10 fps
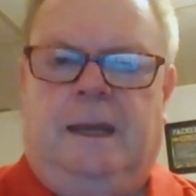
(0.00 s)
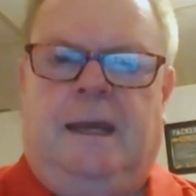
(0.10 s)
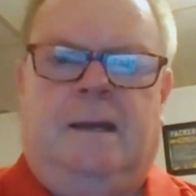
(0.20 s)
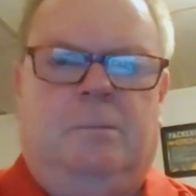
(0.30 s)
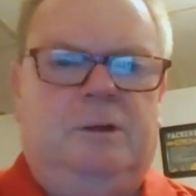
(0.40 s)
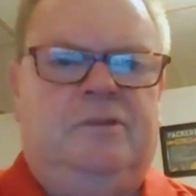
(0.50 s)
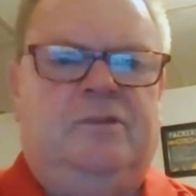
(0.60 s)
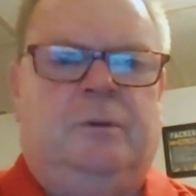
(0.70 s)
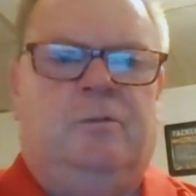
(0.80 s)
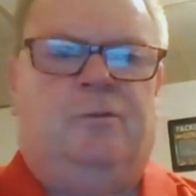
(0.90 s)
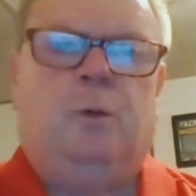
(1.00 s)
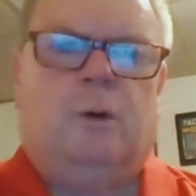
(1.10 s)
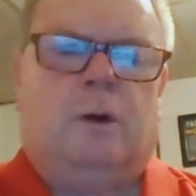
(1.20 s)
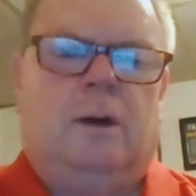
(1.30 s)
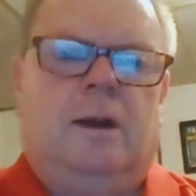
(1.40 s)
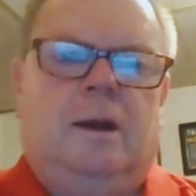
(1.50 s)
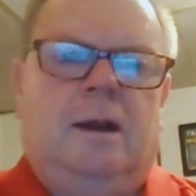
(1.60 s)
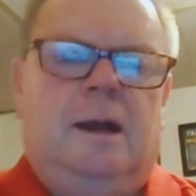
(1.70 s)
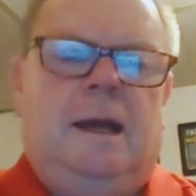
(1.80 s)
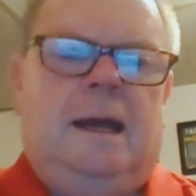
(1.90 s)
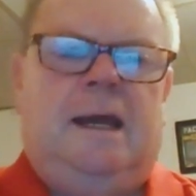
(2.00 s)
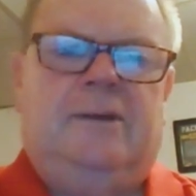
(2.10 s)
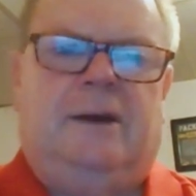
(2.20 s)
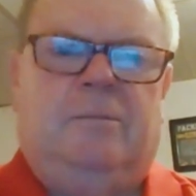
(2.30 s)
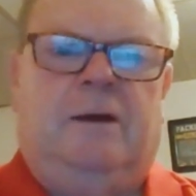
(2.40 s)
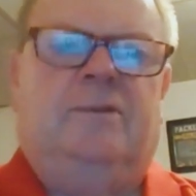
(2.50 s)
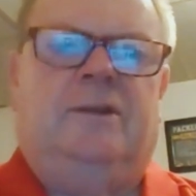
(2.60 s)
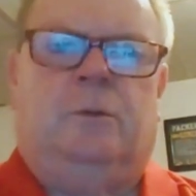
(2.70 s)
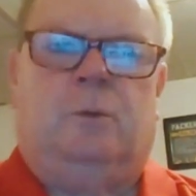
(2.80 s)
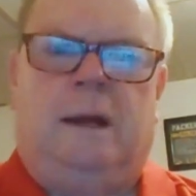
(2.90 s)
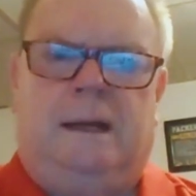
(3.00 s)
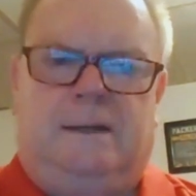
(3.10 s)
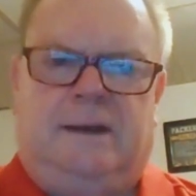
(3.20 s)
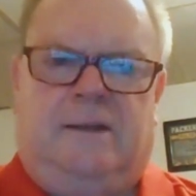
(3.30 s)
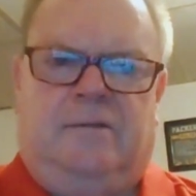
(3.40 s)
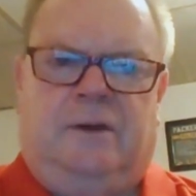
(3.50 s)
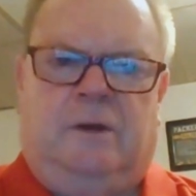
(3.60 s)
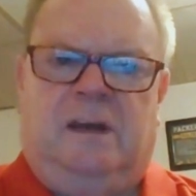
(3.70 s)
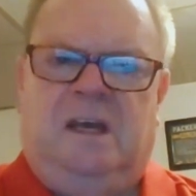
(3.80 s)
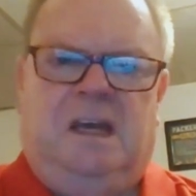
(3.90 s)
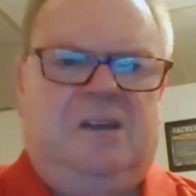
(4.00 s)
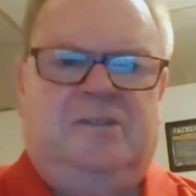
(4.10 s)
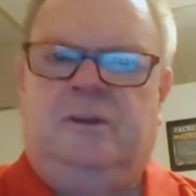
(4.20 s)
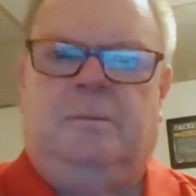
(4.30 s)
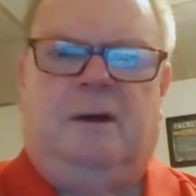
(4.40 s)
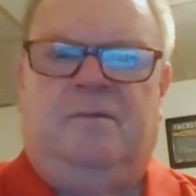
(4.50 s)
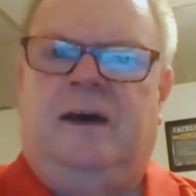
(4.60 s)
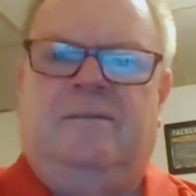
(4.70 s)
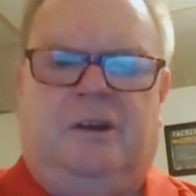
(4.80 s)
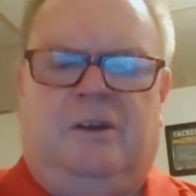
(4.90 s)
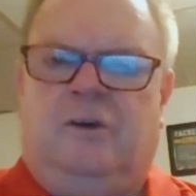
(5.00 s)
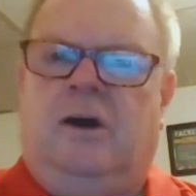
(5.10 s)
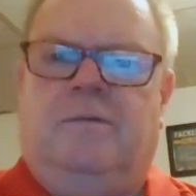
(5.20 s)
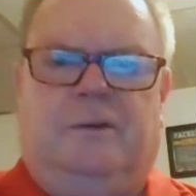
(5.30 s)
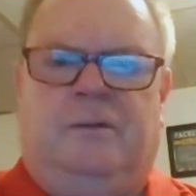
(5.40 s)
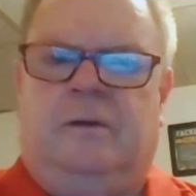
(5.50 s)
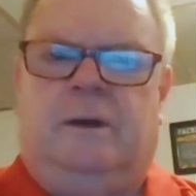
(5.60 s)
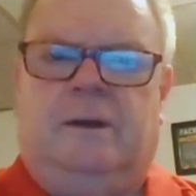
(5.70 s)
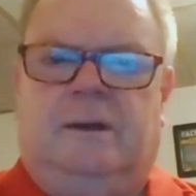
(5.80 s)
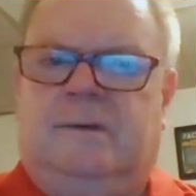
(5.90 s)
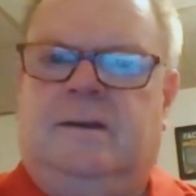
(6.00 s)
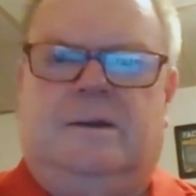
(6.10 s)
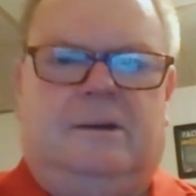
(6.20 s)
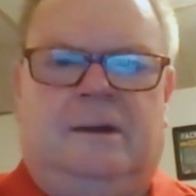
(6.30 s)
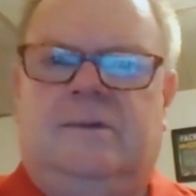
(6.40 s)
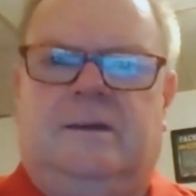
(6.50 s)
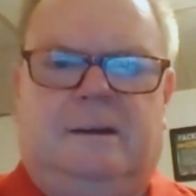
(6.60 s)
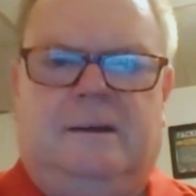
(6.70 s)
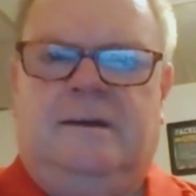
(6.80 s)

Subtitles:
And I believe it's number 4. It has out of bounds on the right side of the fairway, and it's only about 5 yards off the fairway. It's kind of crazy.